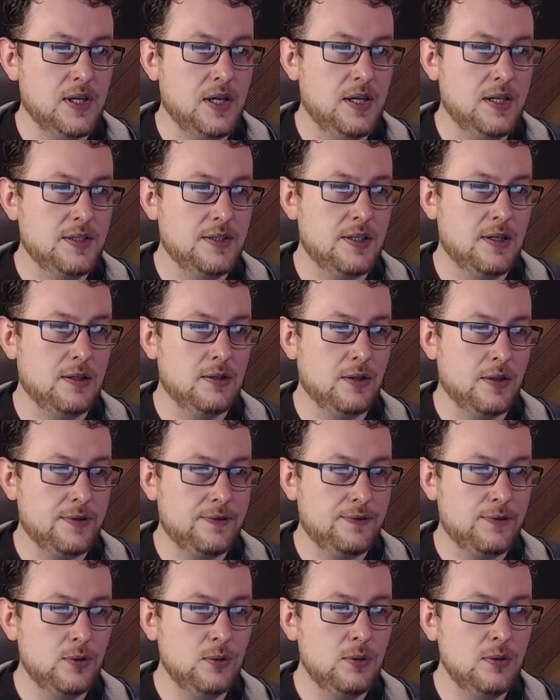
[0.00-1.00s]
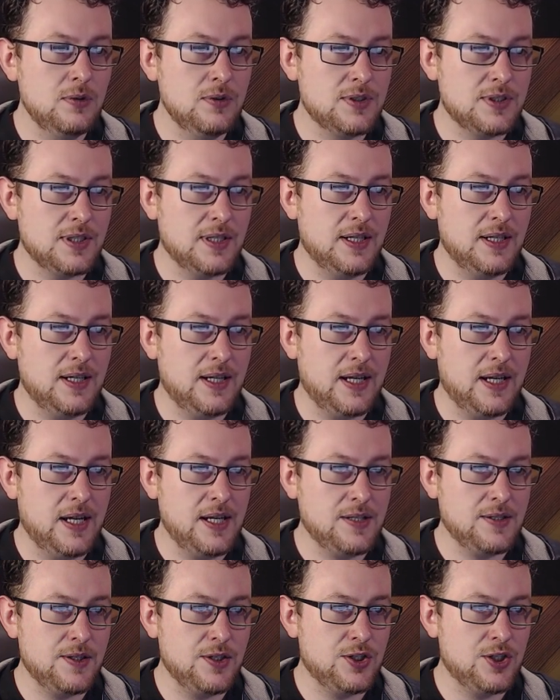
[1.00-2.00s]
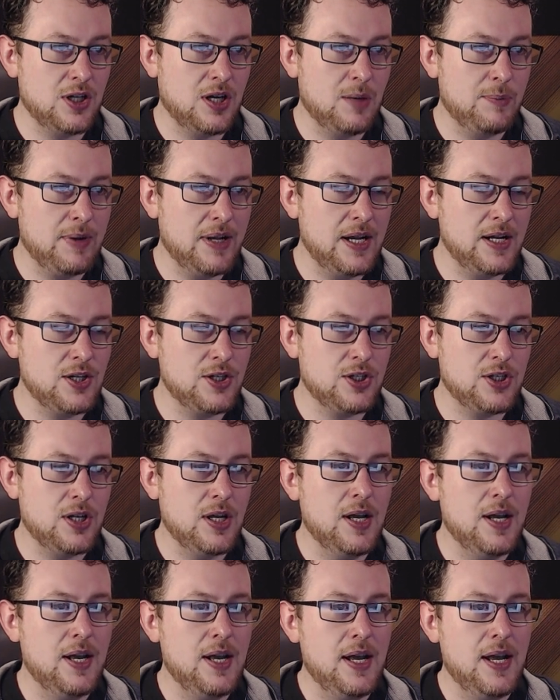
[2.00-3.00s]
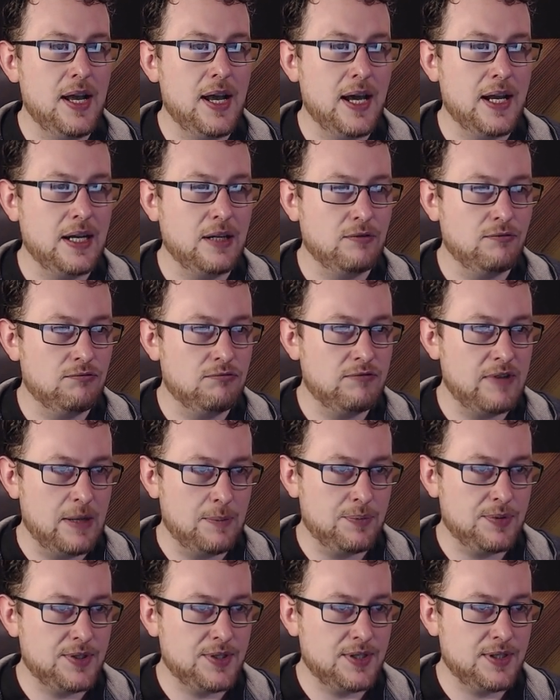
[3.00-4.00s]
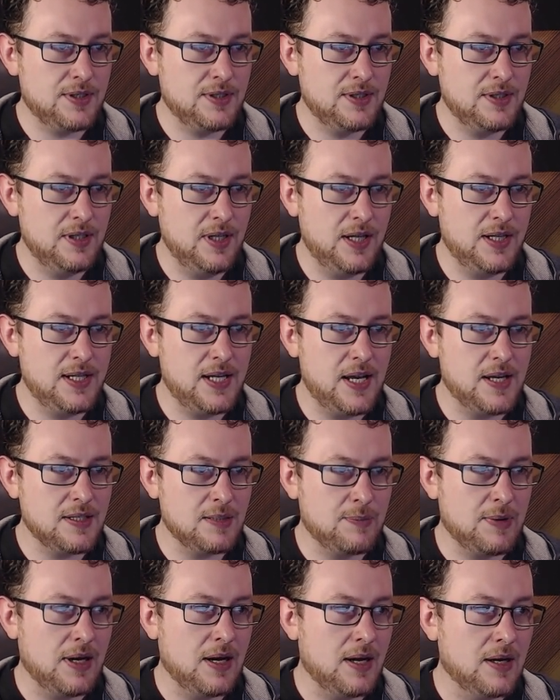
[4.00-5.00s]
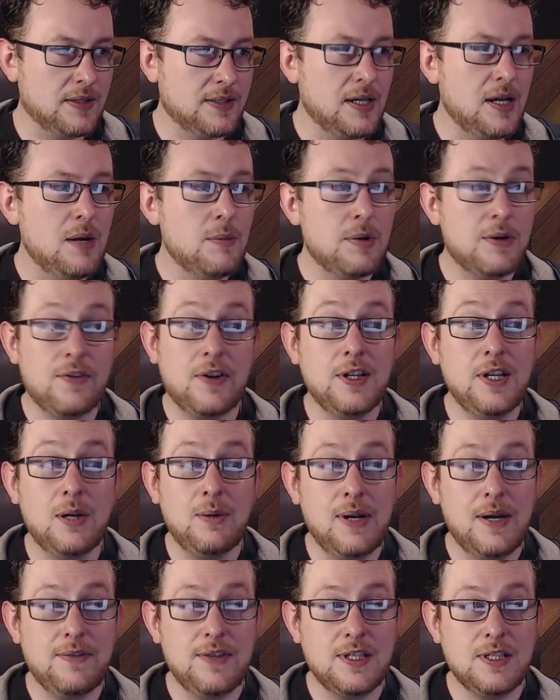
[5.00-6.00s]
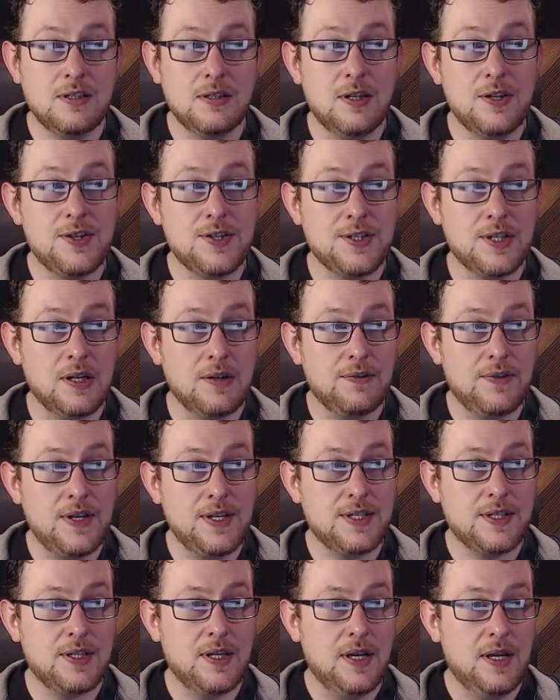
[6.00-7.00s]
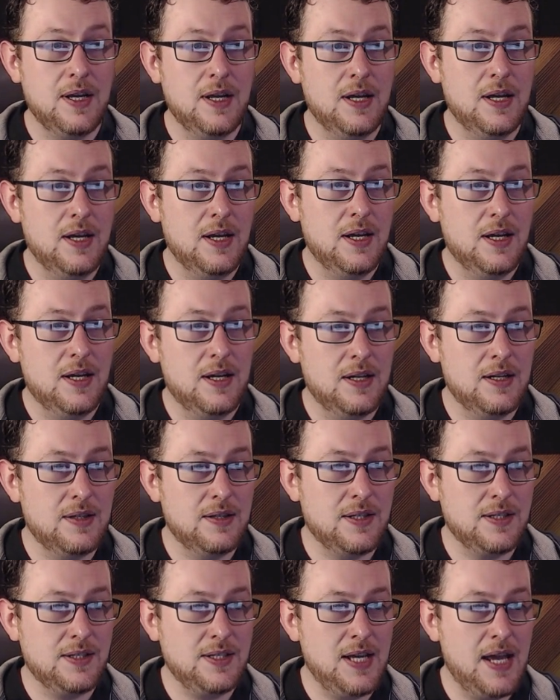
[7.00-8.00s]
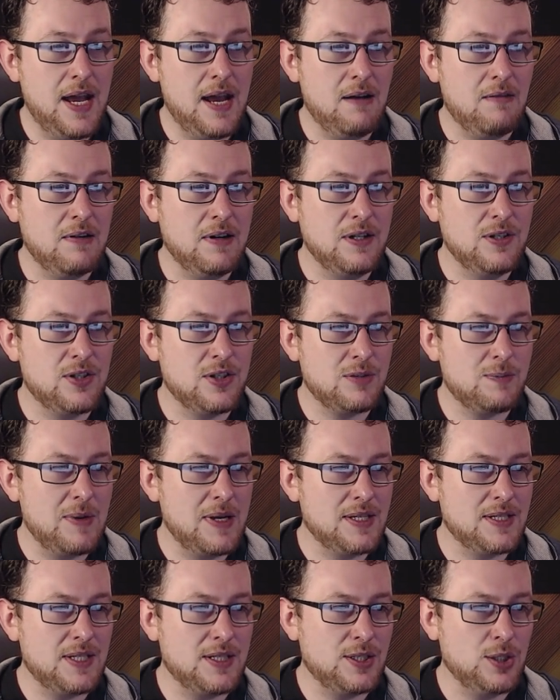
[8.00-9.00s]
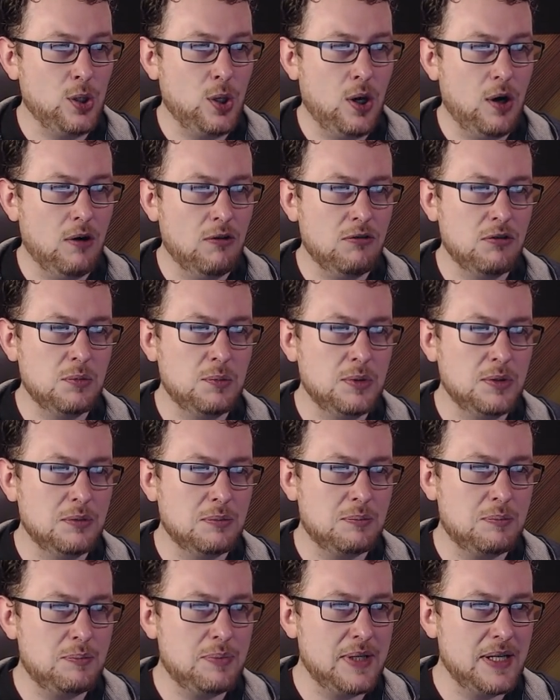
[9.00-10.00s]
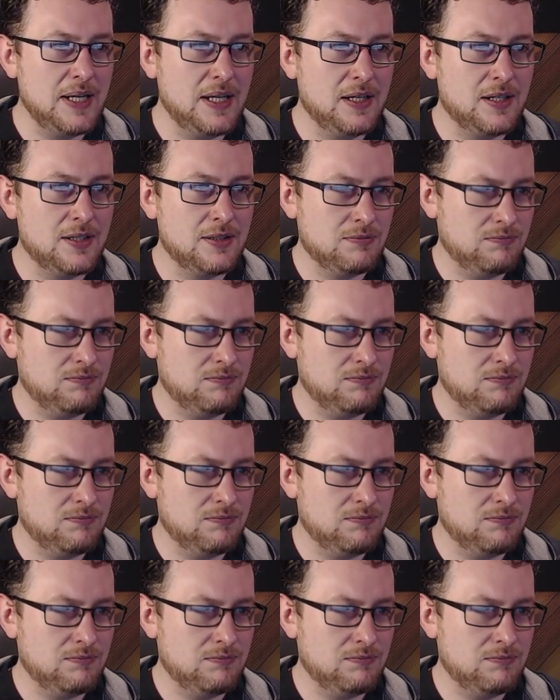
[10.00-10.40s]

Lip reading: So the cloth falls, it hits the sharp edge, and it rips. It tears apart. But if I don't have this cloth surface, the tearing just makes this horrible big